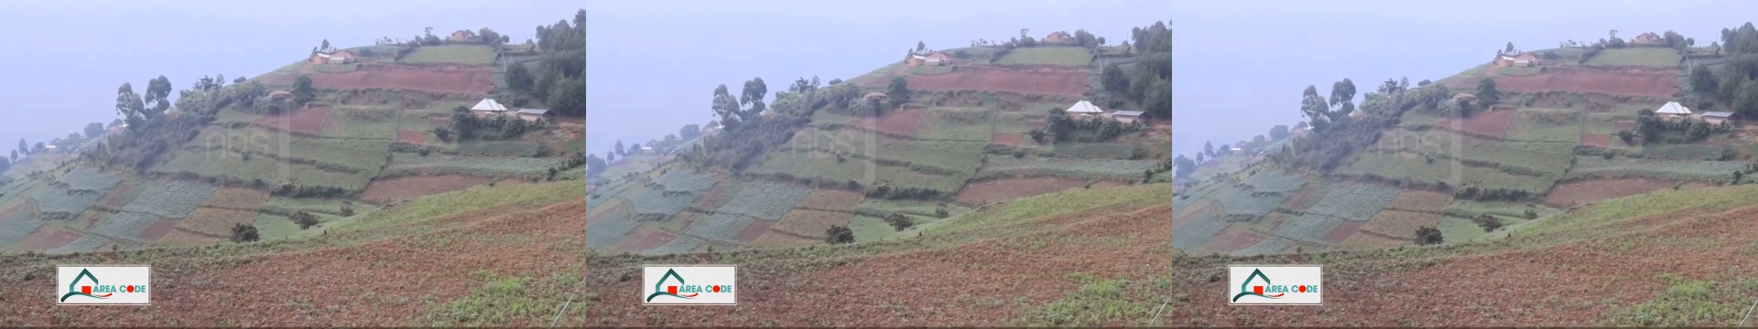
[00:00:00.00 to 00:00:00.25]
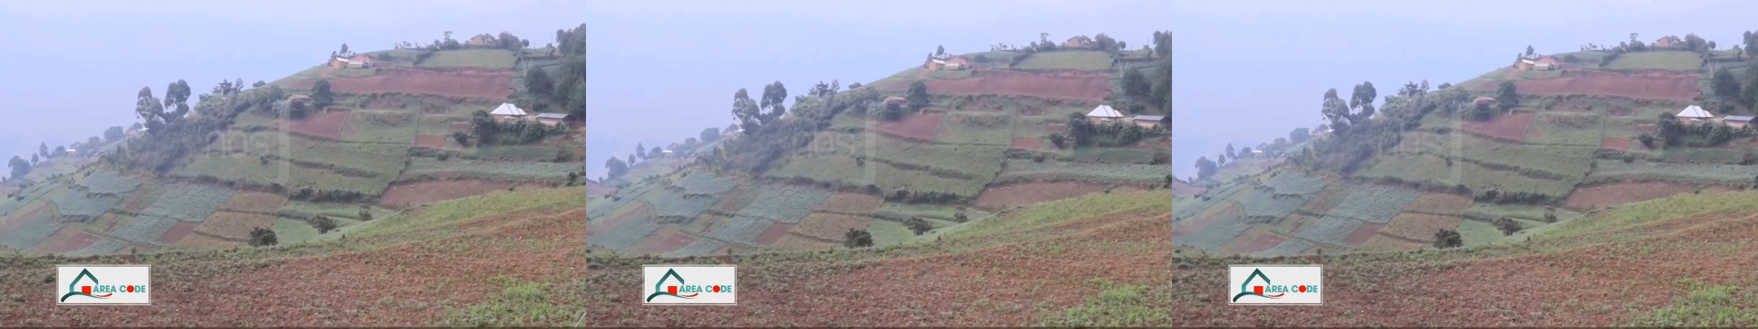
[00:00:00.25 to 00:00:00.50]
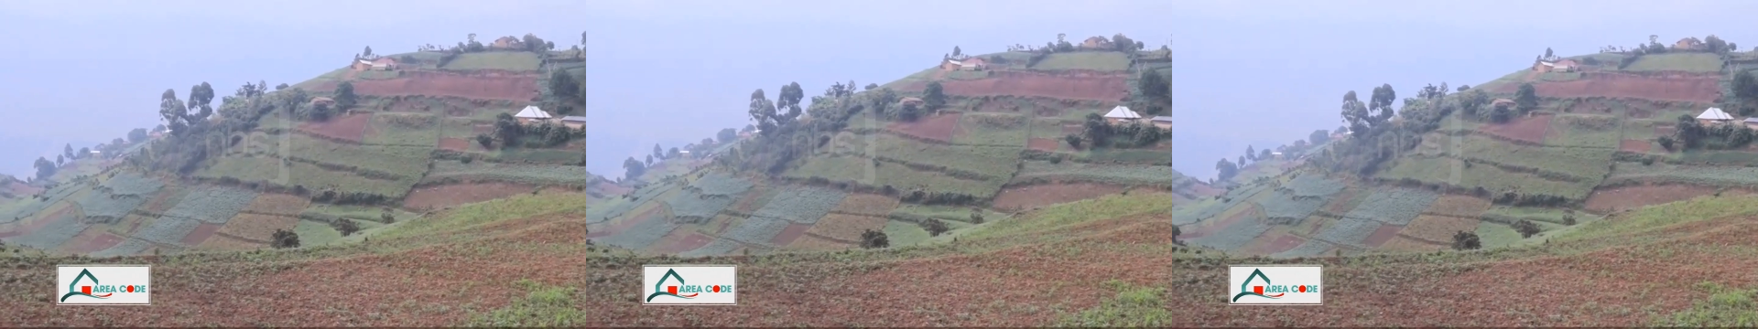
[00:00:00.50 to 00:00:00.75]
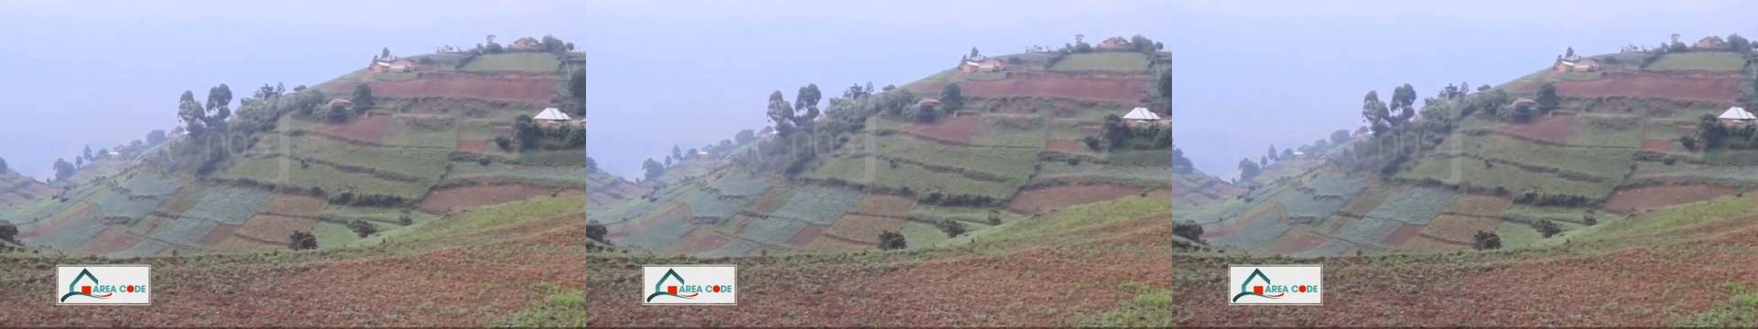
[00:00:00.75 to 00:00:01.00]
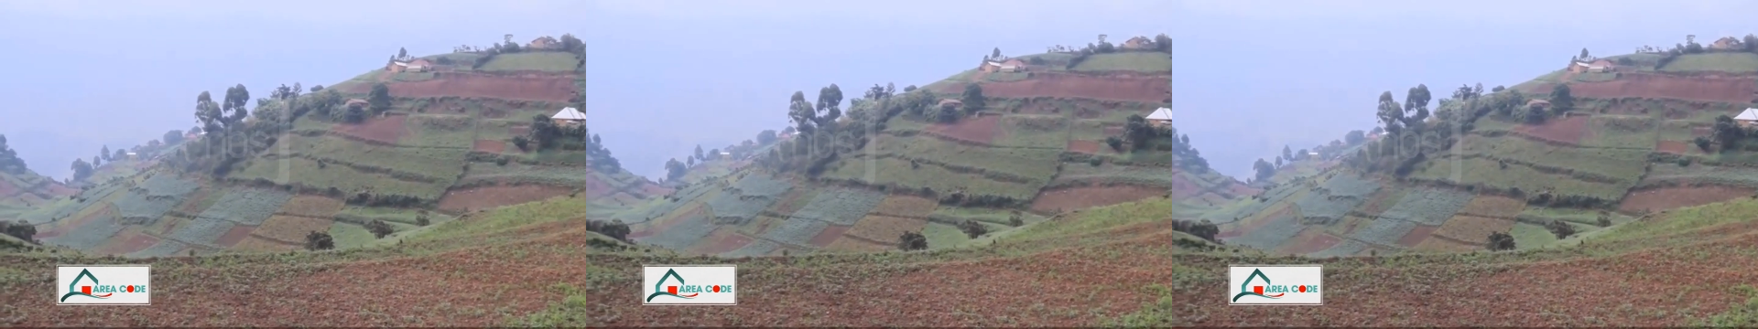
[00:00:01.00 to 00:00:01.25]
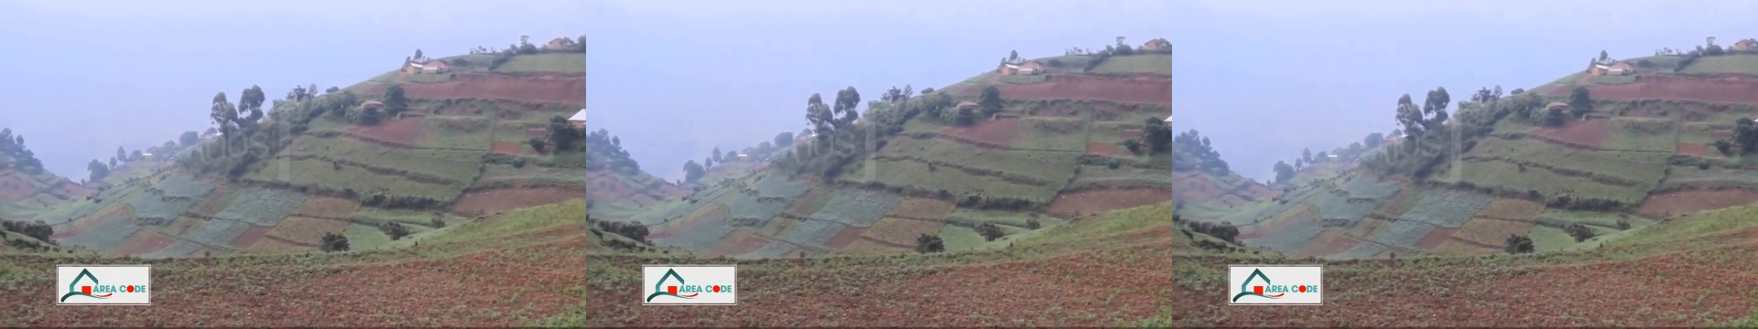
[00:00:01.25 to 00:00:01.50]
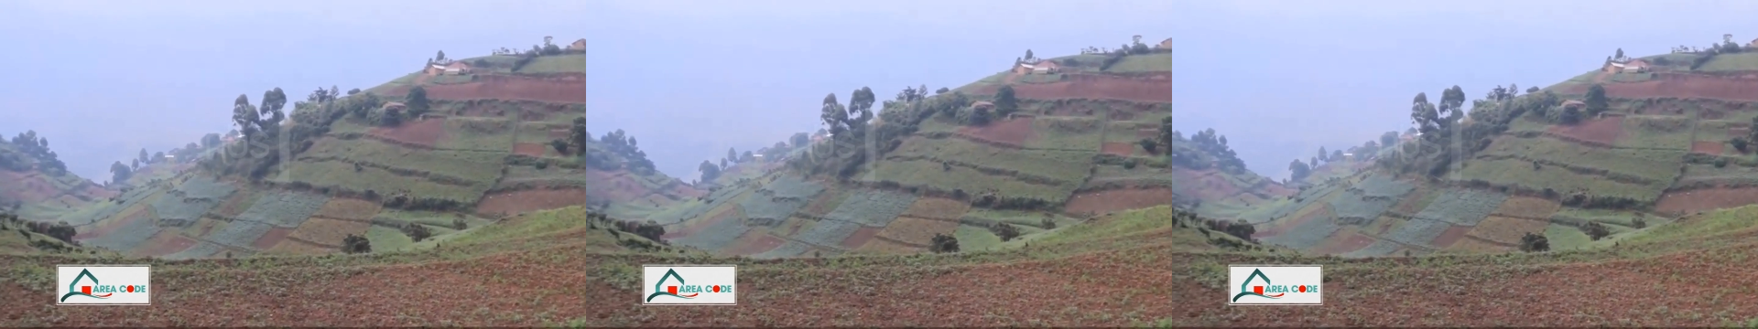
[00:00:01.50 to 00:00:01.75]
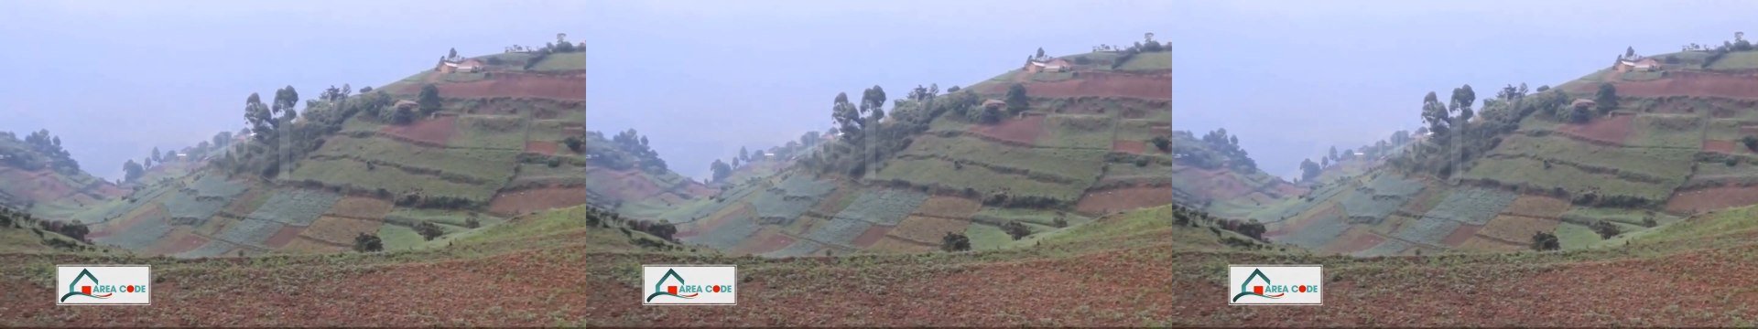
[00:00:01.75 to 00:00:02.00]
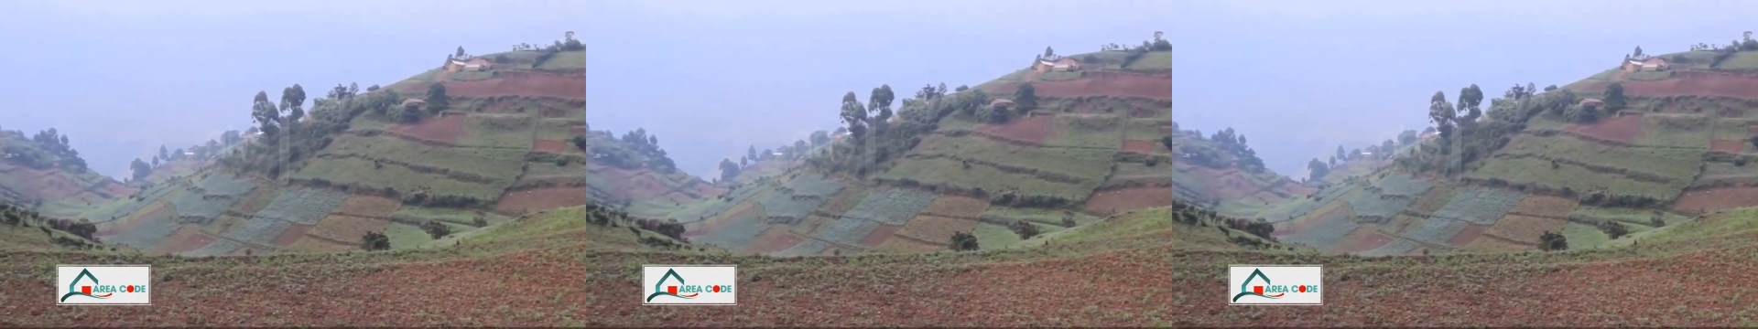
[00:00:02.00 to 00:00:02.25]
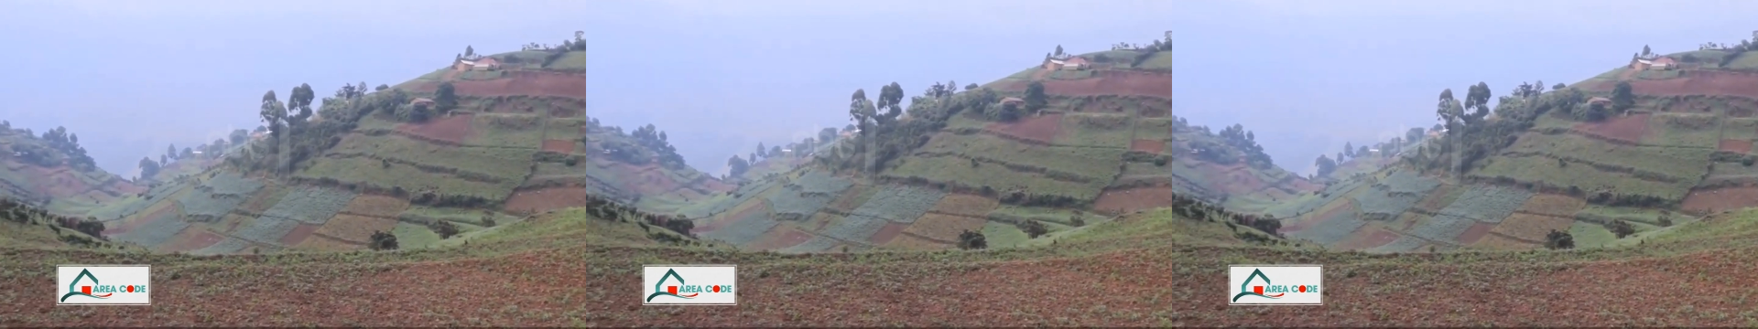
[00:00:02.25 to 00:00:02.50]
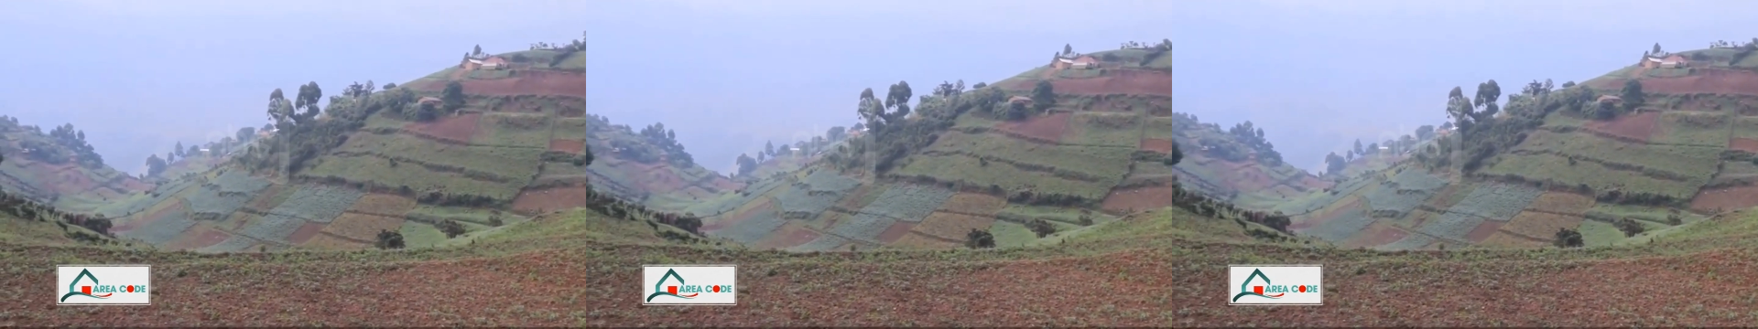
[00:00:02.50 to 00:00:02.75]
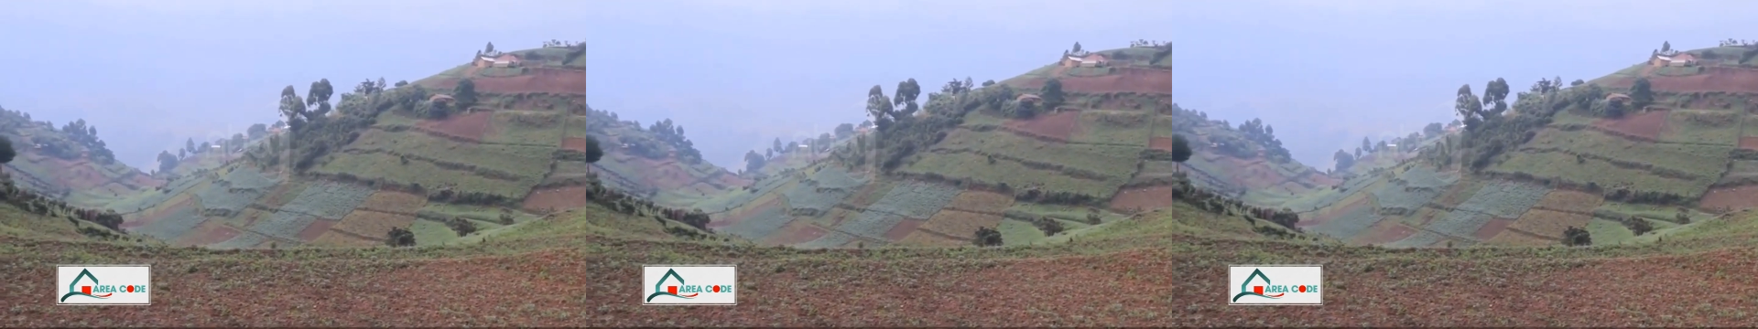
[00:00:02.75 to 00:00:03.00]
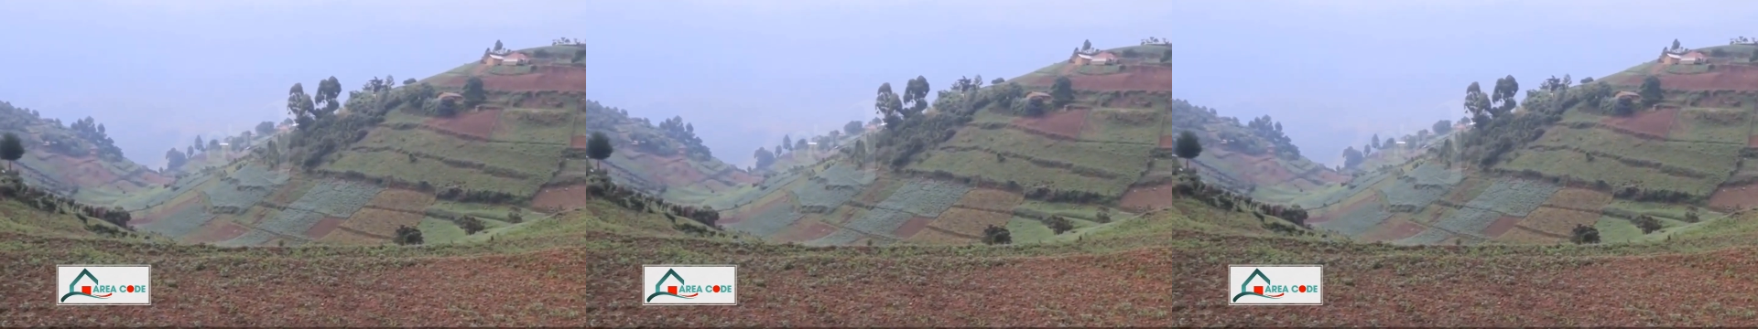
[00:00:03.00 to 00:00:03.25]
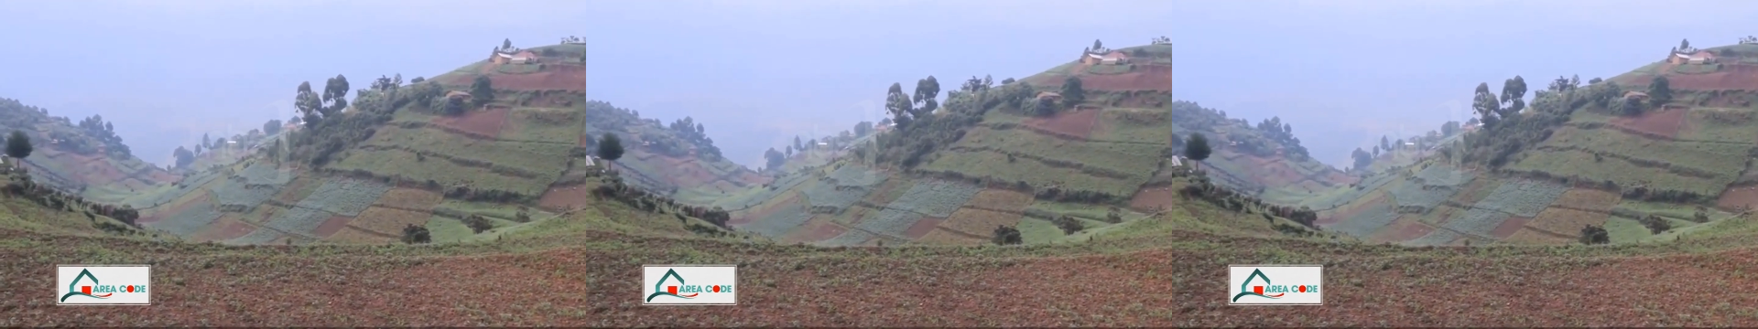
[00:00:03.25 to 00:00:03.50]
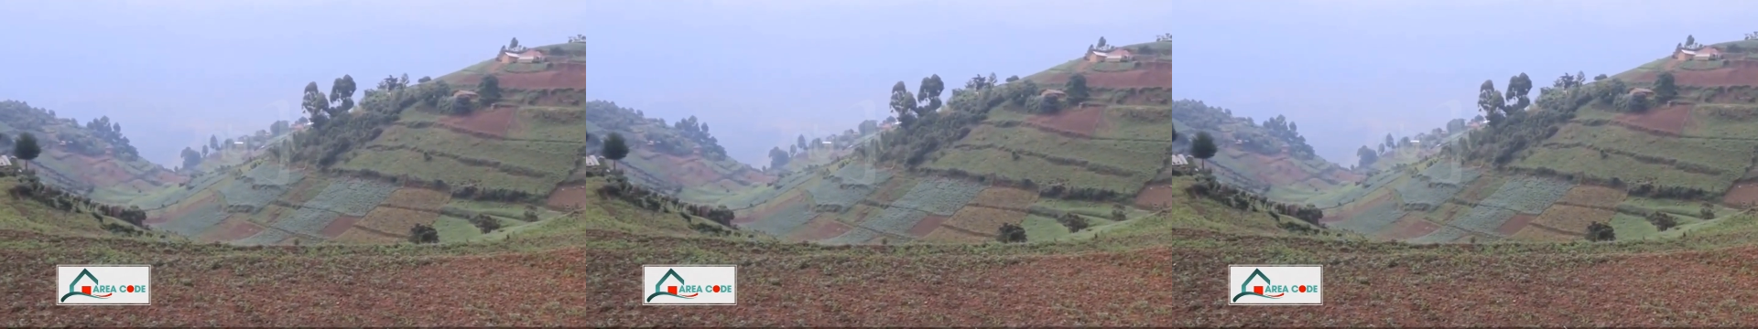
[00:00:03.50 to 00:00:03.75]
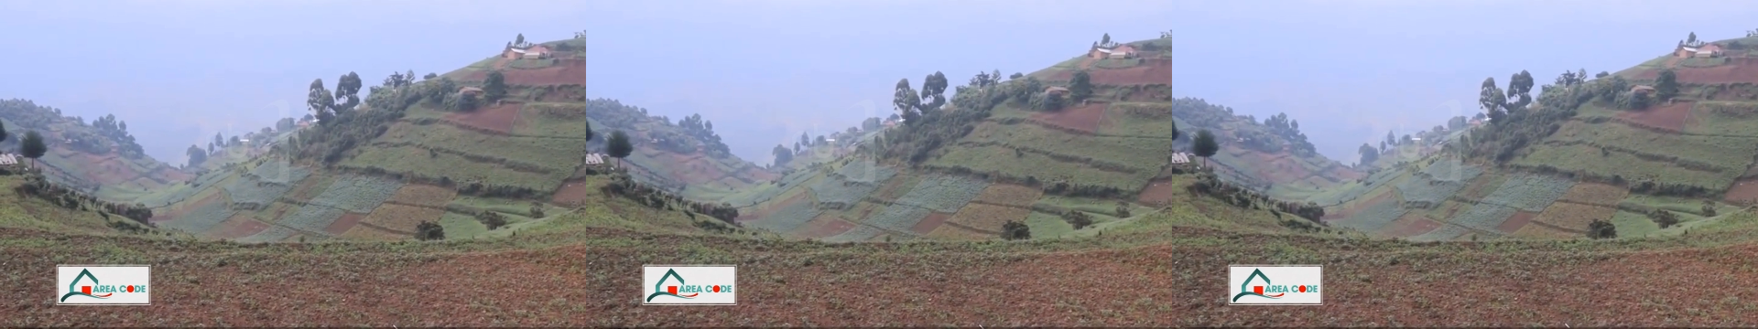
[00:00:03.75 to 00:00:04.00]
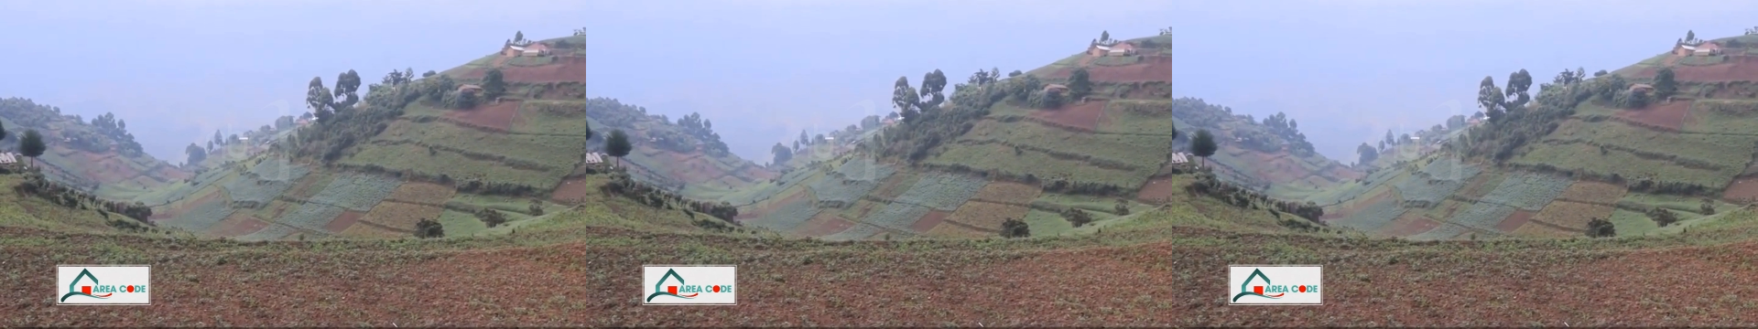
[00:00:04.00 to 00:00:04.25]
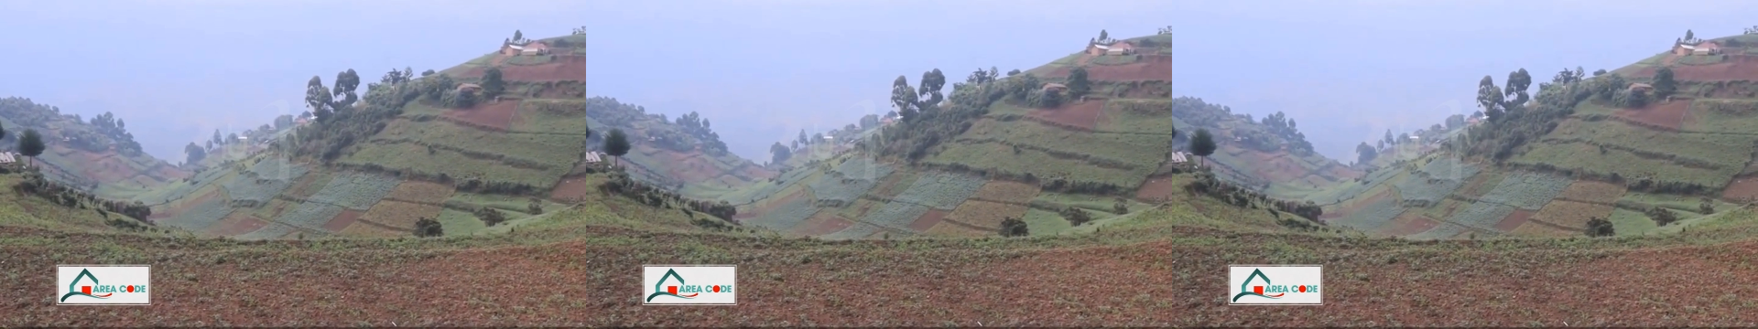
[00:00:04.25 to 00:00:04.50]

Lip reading: Nobody's mouth can be seen.